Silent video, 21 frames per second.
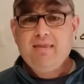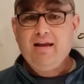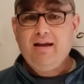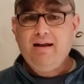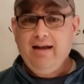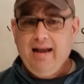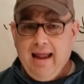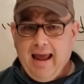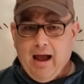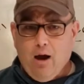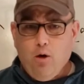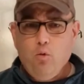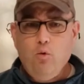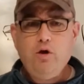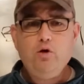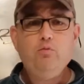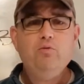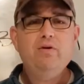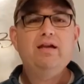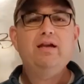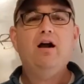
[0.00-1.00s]
Now,
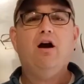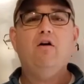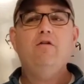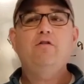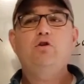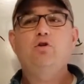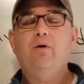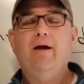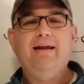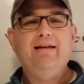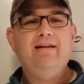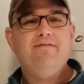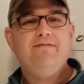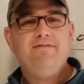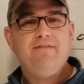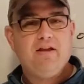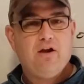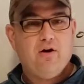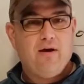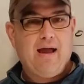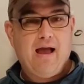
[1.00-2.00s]
when we are trying to
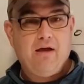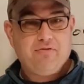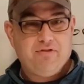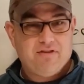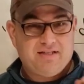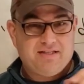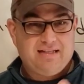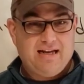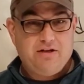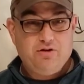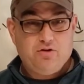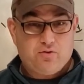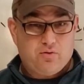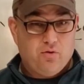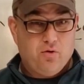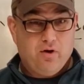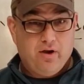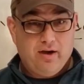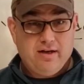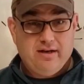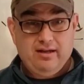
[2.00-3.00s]
figure out the
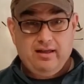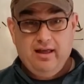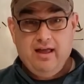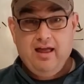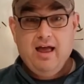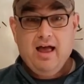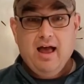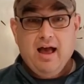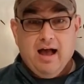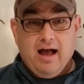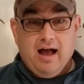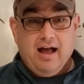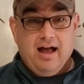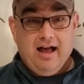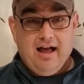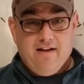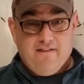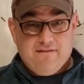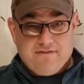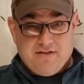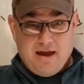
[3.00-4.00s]
centroid
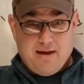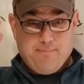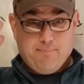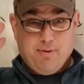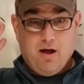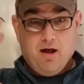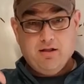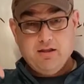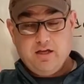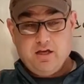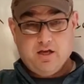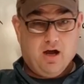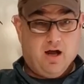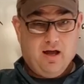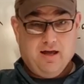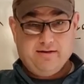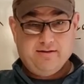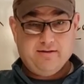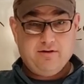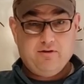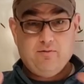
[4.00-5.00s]
of a
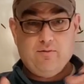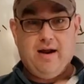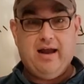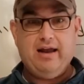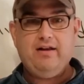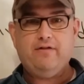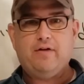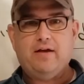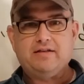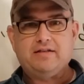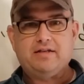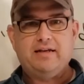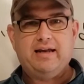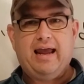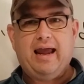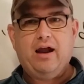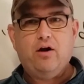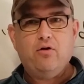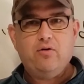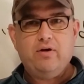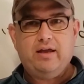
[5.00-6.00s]
polygon, right, as an
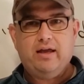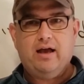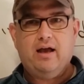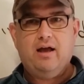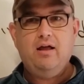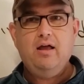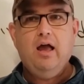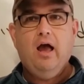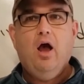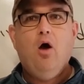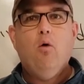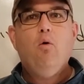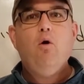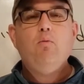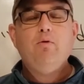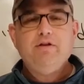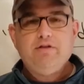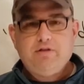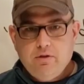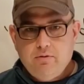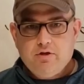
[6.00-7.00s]
area, what
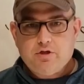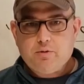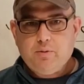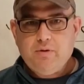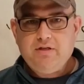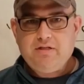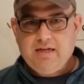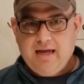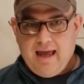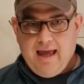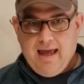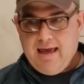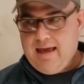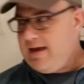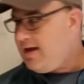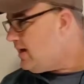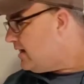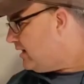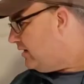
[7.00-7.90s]
we do is we take